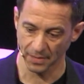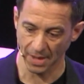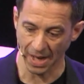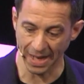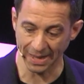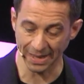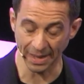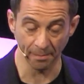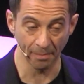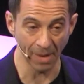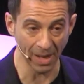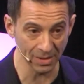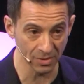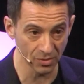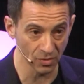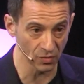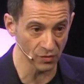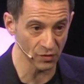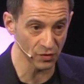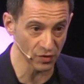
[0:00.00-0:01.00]
and
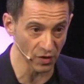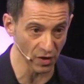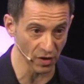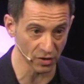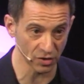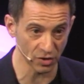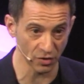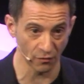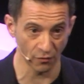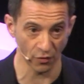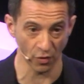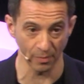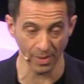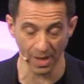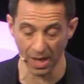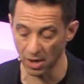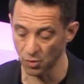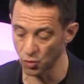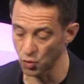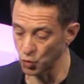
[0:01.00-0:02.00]
unbundled search from
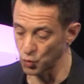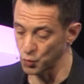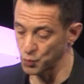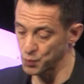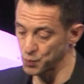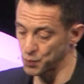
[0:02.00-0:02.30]
Yahoo.